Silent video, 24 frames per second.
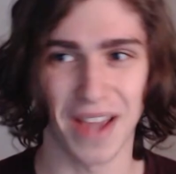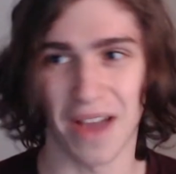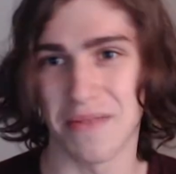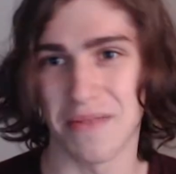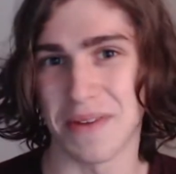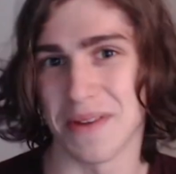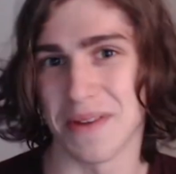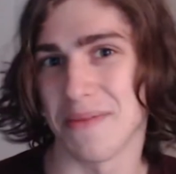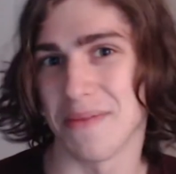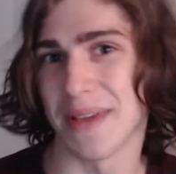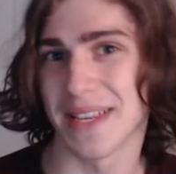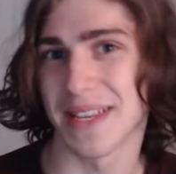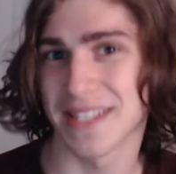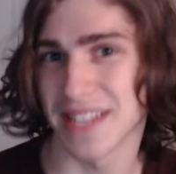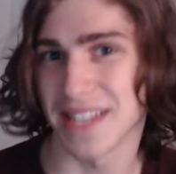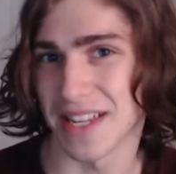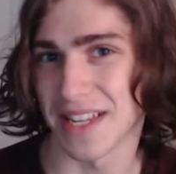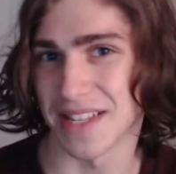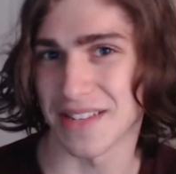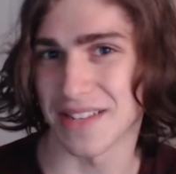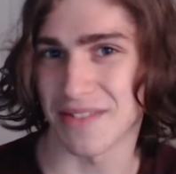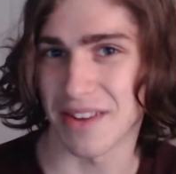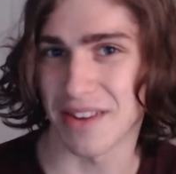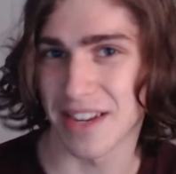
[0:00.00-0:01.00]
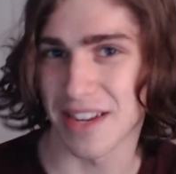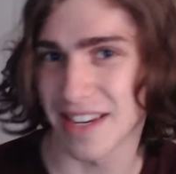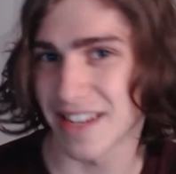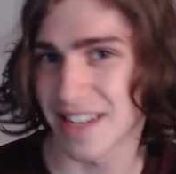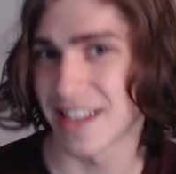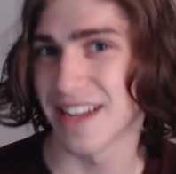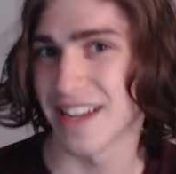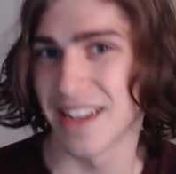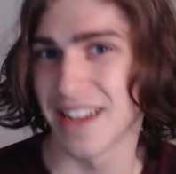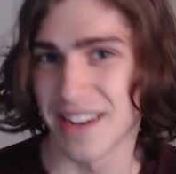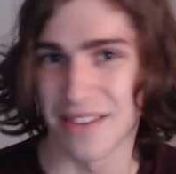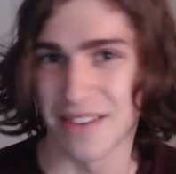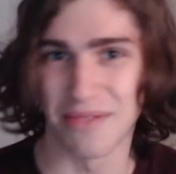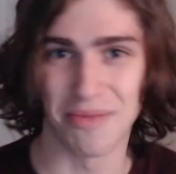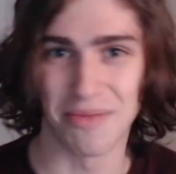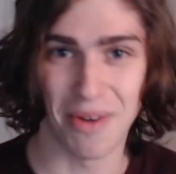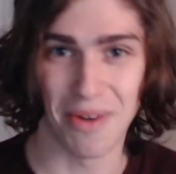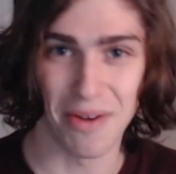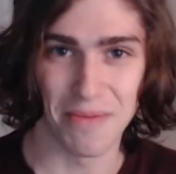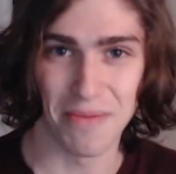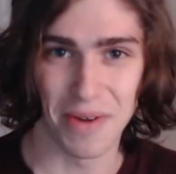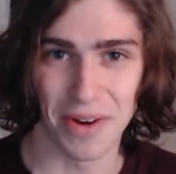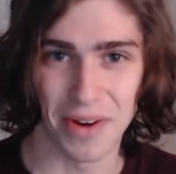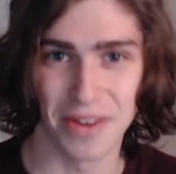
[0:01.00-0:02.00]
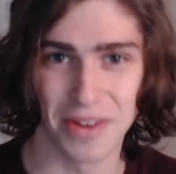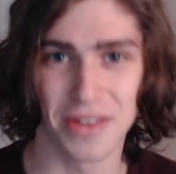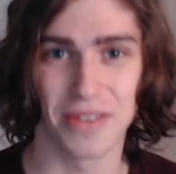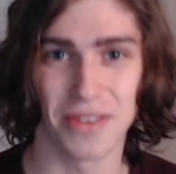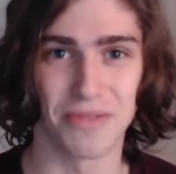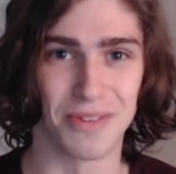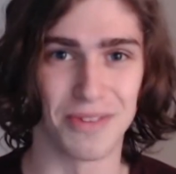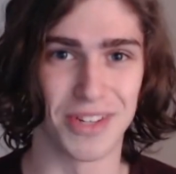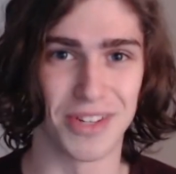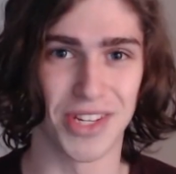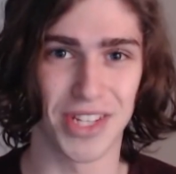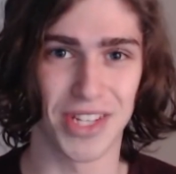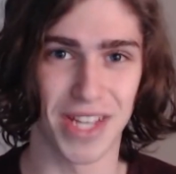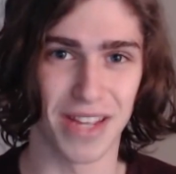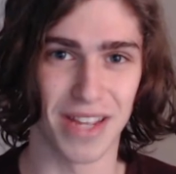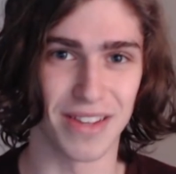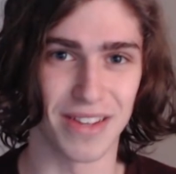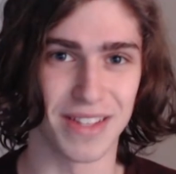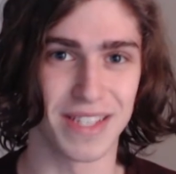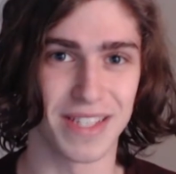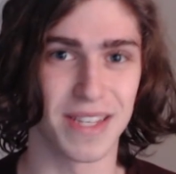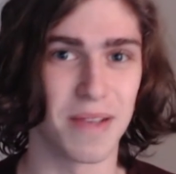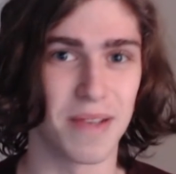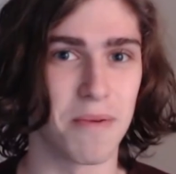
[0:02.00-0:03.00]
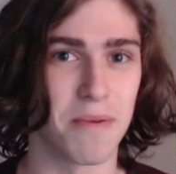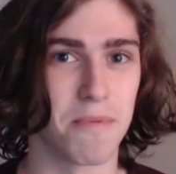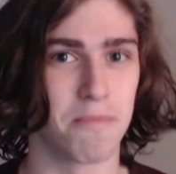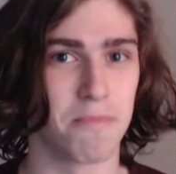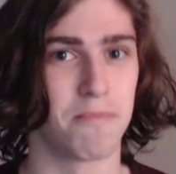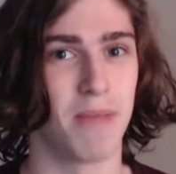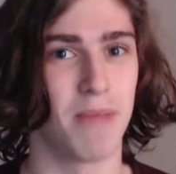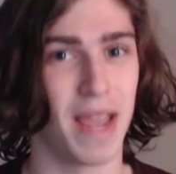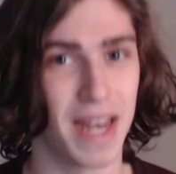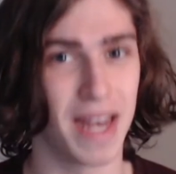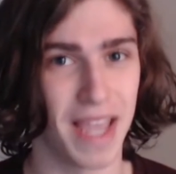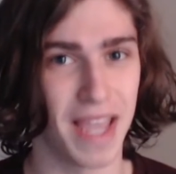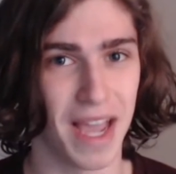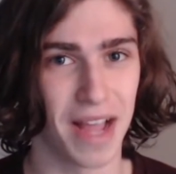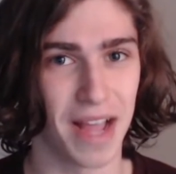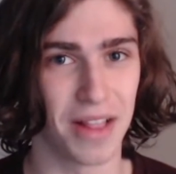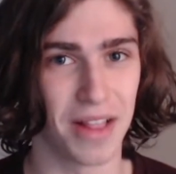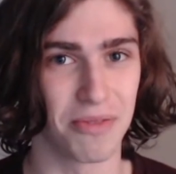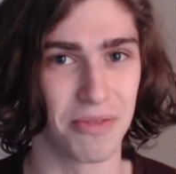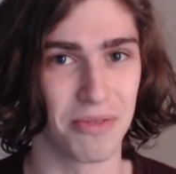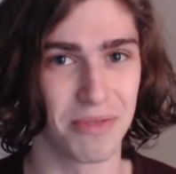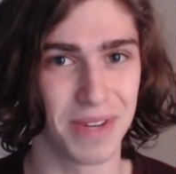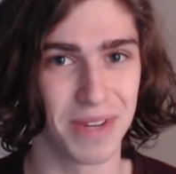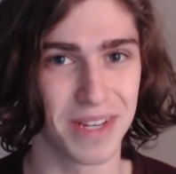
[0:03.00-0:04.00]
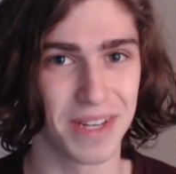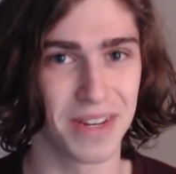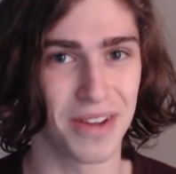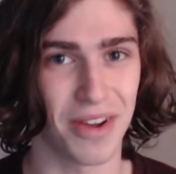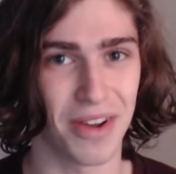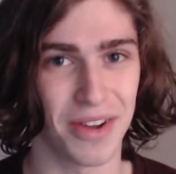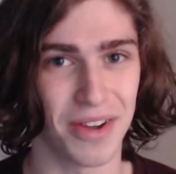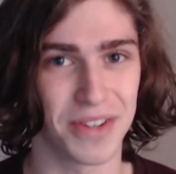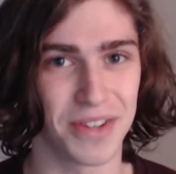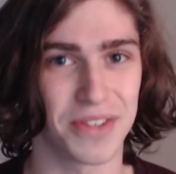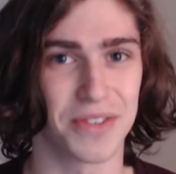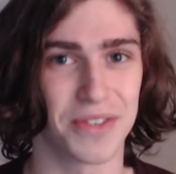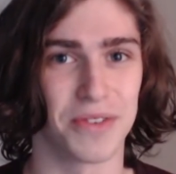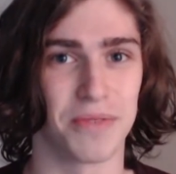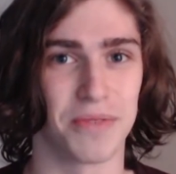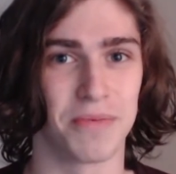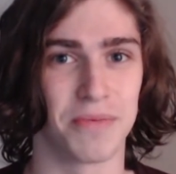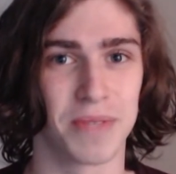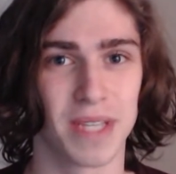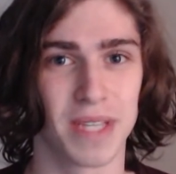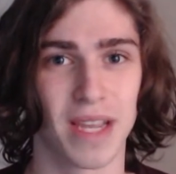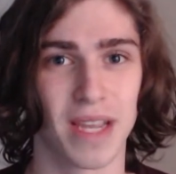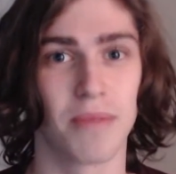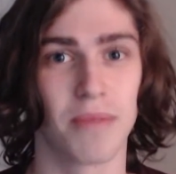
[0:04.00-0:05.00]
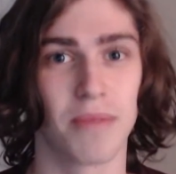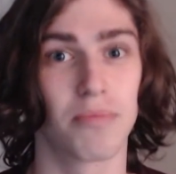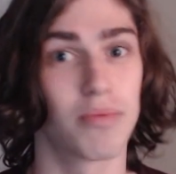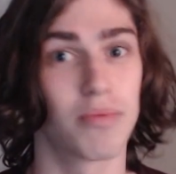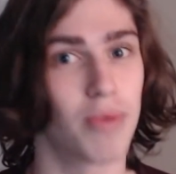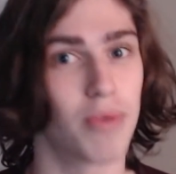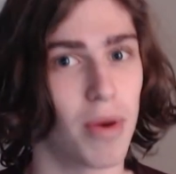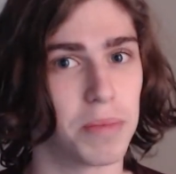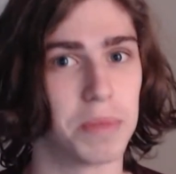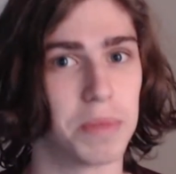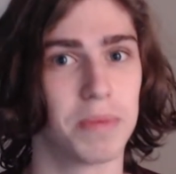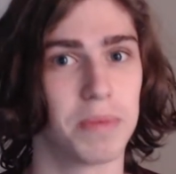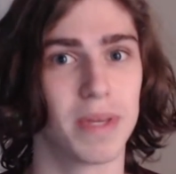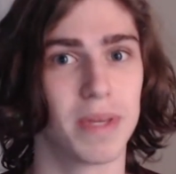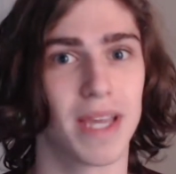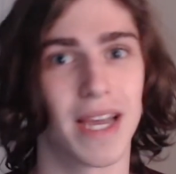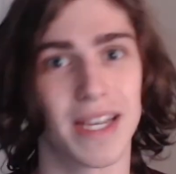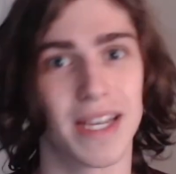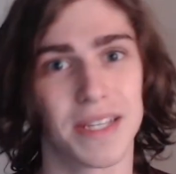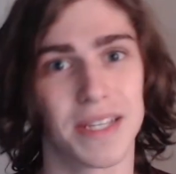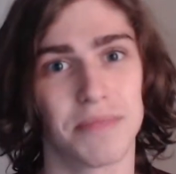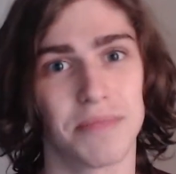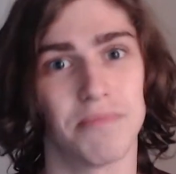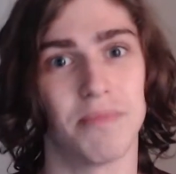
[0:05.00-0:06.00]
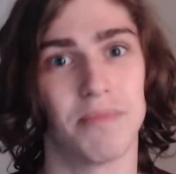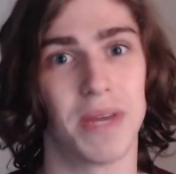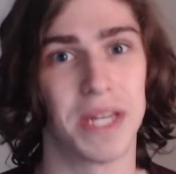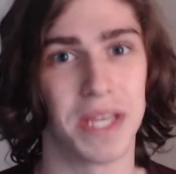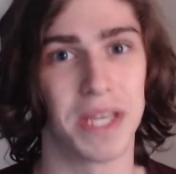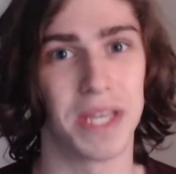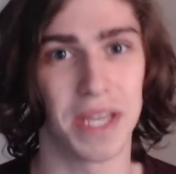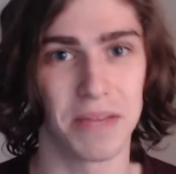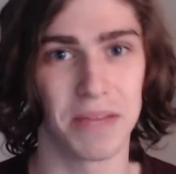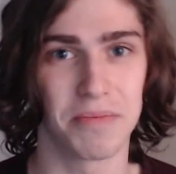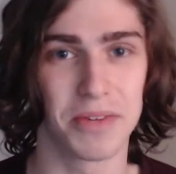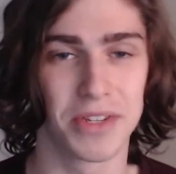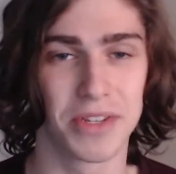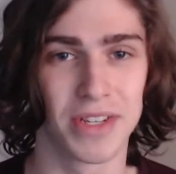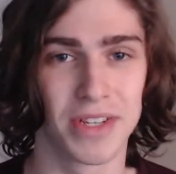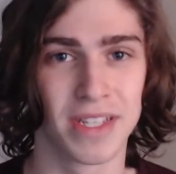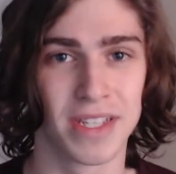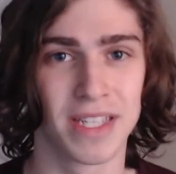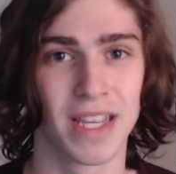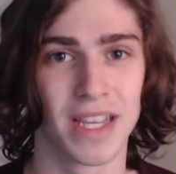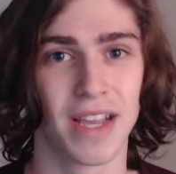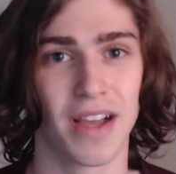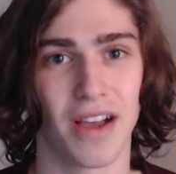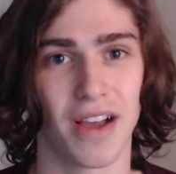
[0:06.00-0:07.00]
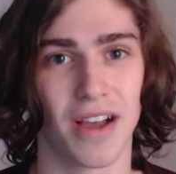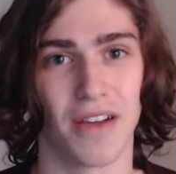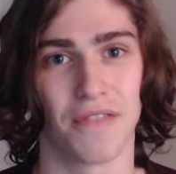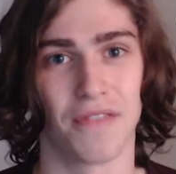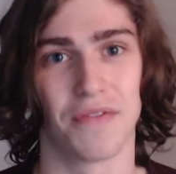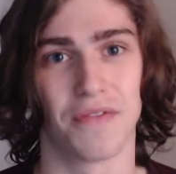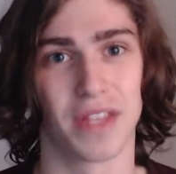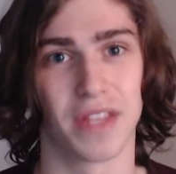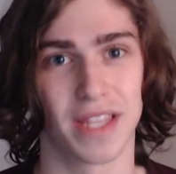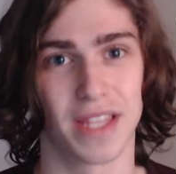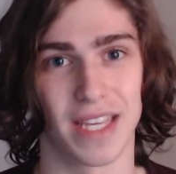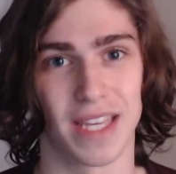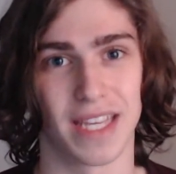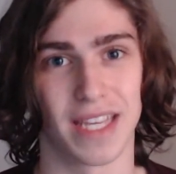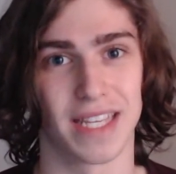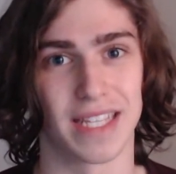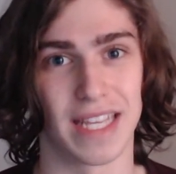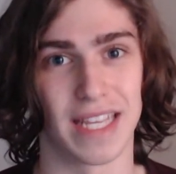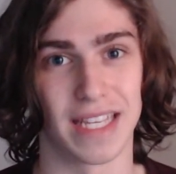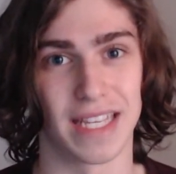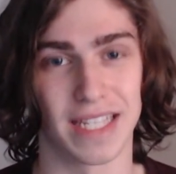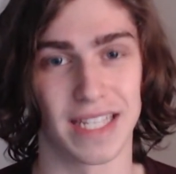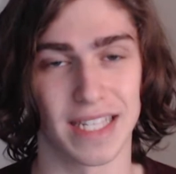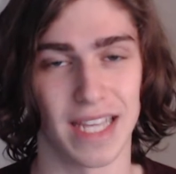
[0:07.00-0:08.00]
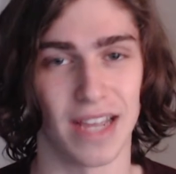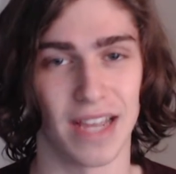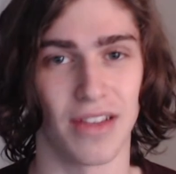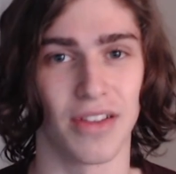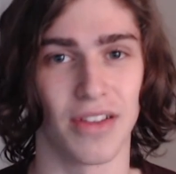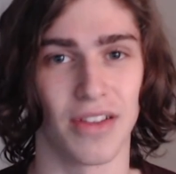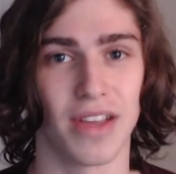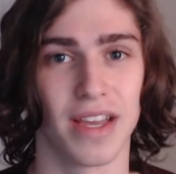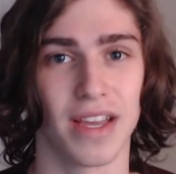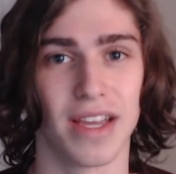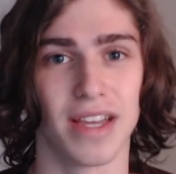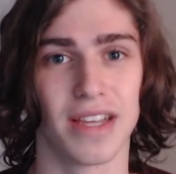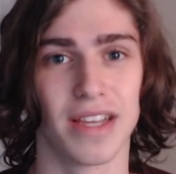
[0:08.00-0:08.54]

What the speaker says: I mean, it makes sense, right? Walmart, which sells many Halloween costumes, probably has many images of the things they sell.